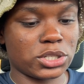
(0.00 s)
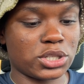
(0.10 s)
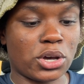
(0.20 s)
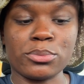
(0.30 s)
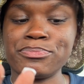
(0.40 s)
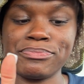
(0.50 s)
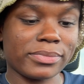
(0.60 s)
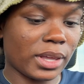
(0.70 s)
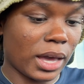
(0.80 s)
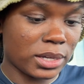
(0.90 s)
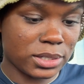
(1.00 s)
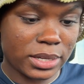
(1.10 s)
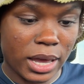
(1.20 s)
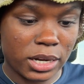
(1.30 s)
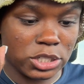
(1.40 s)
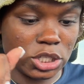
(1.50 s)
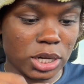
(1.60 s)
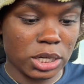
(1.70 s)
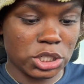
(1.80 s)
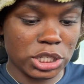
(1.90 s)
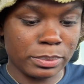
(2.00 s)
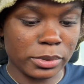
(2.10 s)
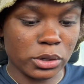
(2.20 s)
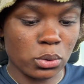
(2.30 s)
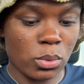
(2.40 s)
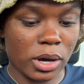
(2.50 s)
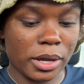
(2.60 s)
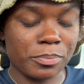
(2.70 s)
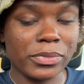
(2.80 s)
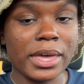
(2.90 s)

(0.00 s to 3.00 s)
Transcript: So I just got a cheap little one